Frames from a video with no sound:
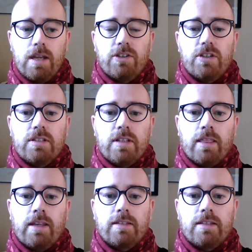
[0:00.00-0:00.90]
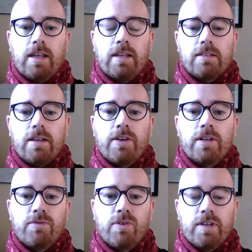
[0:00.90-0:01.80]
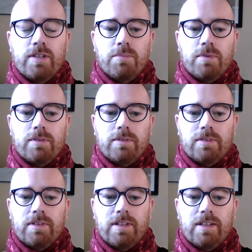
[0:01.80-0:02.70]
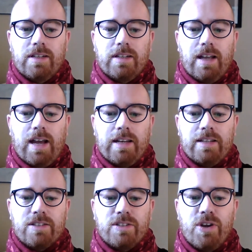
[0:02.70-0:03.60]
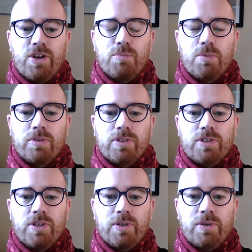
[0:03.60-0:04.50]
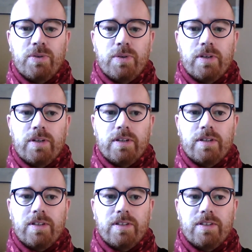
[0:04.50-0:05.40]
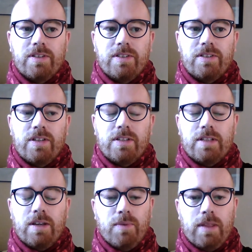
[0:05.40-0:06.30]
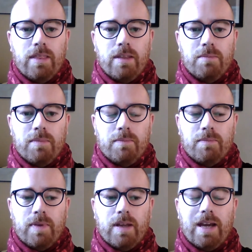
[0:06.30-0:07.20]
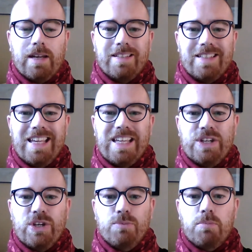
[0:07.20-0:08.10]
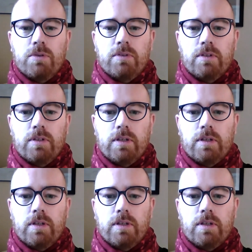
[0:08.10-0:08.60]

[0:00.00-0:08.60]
Just that these things are unavoidable and it's noble to to sit with them and it's ignoble